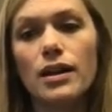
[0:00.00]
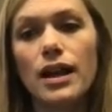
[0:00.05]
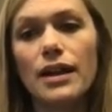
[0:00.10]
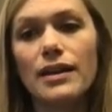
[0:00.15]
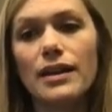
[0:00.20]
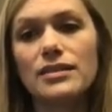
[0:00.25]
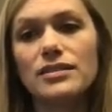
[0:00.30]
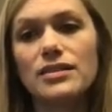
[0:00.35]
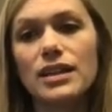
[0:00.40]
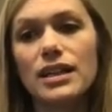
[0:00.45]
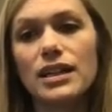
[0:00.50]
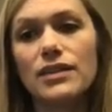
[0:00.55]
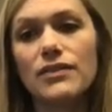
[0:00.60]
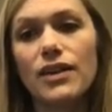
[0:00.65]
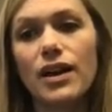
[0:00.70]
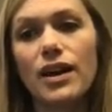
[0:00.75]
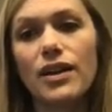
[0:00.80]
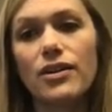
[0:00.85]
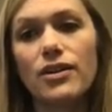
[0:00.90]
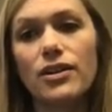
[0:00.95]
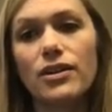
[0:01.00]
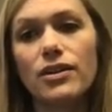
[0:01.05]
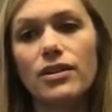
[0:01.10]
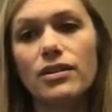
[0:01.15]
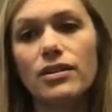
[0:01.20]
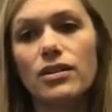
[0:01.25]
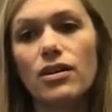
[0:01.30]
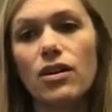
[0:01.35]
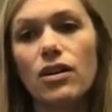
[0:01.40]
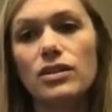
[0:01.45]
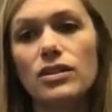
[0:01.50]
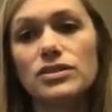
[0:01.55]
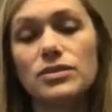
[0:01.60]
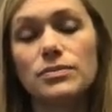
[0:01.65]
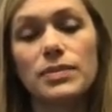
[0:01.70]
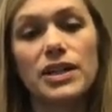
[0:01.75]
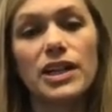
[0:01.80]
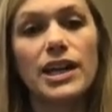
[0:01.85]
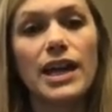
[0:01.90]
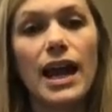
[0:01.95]
and that's kind of either caused a
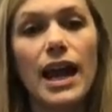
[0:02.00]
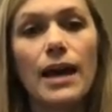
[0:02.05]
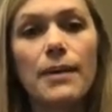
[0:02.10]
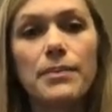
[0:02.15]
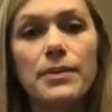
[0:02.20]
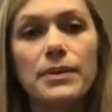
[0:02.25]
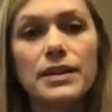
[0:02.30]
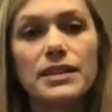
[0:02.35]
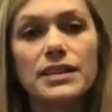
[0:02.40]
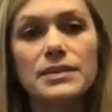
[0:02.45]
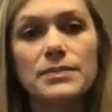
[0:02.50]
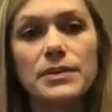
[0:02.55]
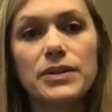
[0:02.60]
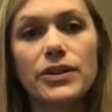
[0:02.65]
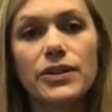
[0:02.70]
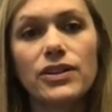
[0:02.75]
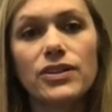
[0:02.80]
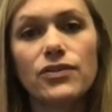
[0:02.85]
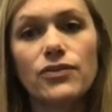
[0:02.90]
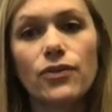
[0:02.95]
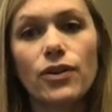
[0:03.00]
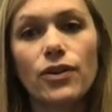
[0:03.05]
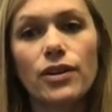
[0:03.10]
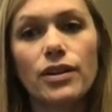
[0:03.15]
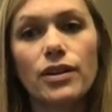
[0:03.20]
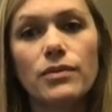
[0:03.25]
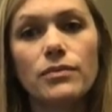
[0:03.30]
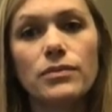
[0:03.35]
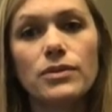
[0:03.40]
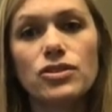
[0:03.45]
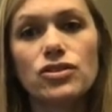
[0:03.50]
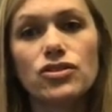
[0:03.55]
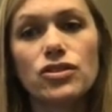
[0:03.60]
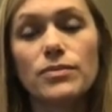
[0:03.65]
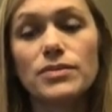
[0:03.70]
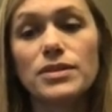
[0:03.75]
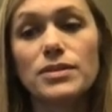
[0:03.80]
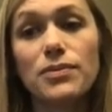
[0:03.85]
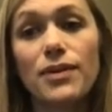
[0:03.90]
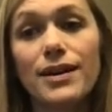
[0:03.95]
big gap in experience for them, which
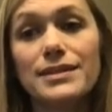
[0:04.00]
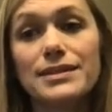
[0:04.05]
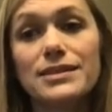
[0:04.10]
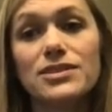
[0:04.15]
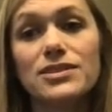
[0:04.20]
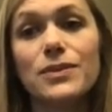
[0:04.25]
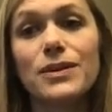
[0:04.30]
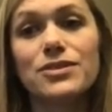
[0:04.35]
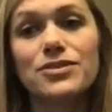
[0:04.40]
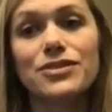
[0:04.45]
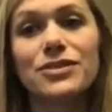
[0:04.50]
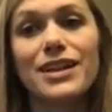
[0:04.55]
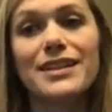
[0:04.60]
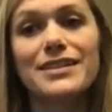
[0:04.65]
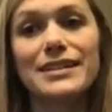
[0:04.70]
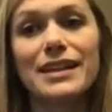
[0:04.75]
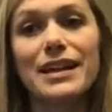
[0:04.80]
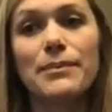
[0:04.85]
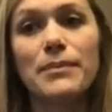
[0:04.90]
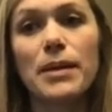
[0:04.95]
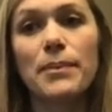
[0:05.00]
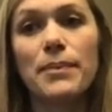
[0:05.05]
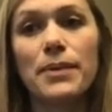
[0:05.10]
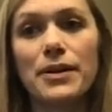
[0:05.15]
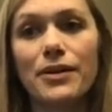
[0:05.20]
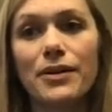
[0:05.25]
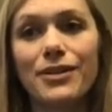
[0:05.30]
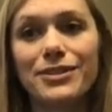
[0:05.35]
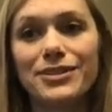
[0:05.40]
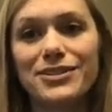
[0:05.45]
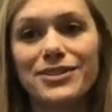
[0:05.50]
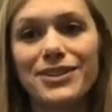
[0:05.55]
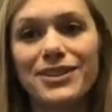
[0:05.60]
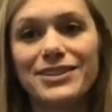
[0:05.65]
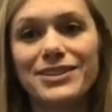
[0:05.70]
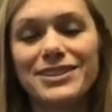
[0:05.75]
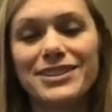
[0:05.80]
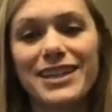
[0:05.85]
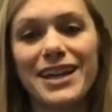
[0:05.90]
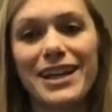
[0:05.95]
I'm surprised this question hasn't come up at all. So
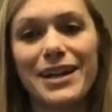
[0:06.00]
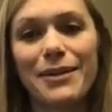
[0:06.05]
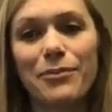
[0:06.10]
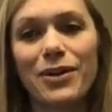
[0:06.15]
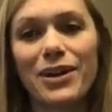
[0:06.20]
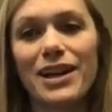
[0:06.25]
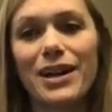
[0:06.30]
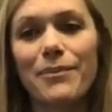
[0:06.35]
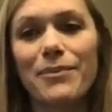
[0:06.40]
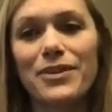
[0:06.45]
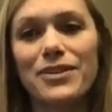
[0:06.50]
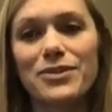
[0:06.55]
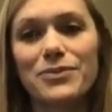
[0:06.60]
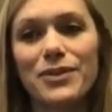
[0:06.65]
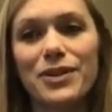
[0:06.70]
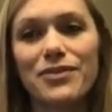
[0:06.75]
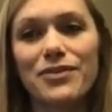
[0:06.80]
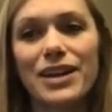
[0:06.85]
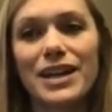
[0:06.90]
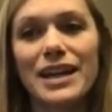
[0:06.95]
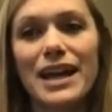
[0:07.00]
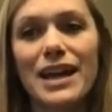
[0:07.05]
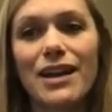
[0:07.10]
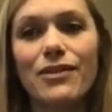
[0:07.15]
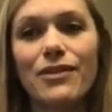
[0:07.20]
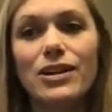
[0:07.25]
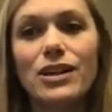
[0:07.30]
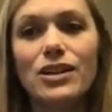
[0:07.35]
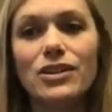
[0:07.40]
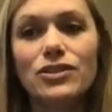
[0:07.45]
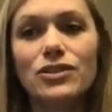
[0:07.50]
I'll just kind of bring up this one right now.